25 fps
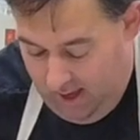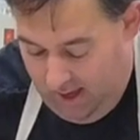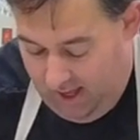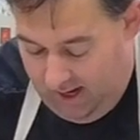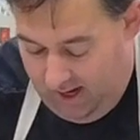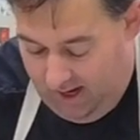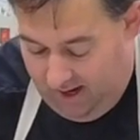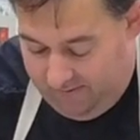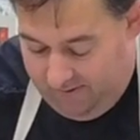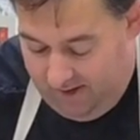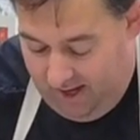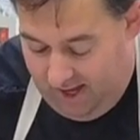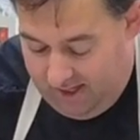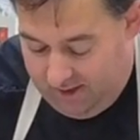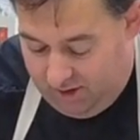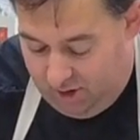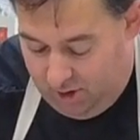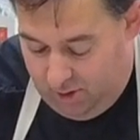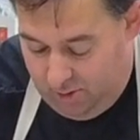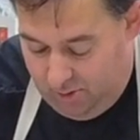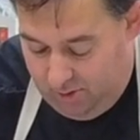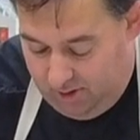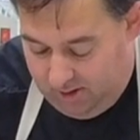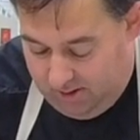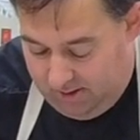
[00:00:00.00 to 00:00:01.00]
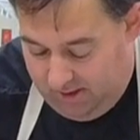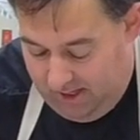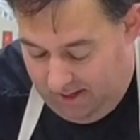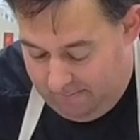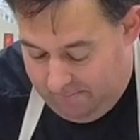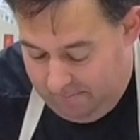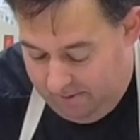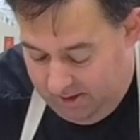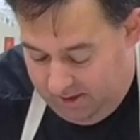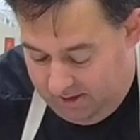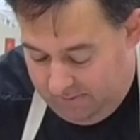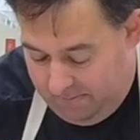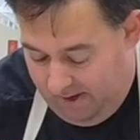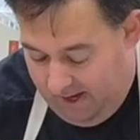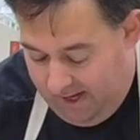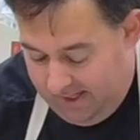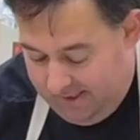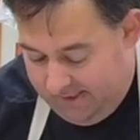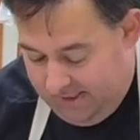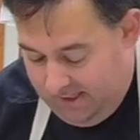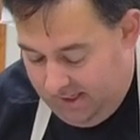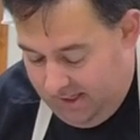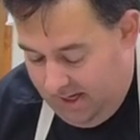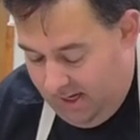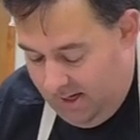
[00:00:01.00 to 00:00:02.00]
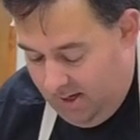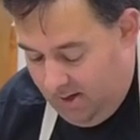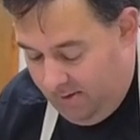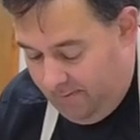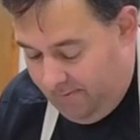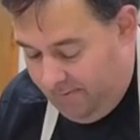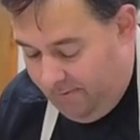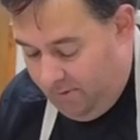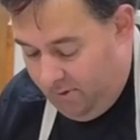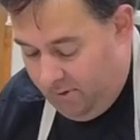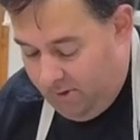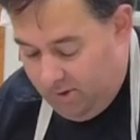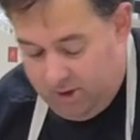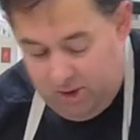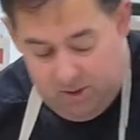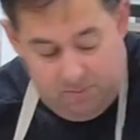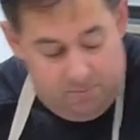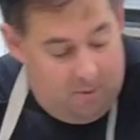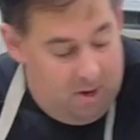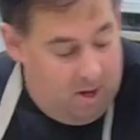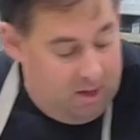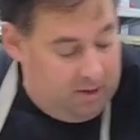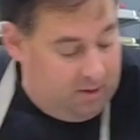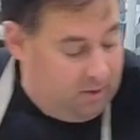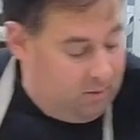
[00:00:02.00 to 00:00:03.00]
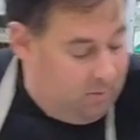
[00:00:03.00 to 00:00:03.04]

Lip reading: And I've got 2 spots in here for smaller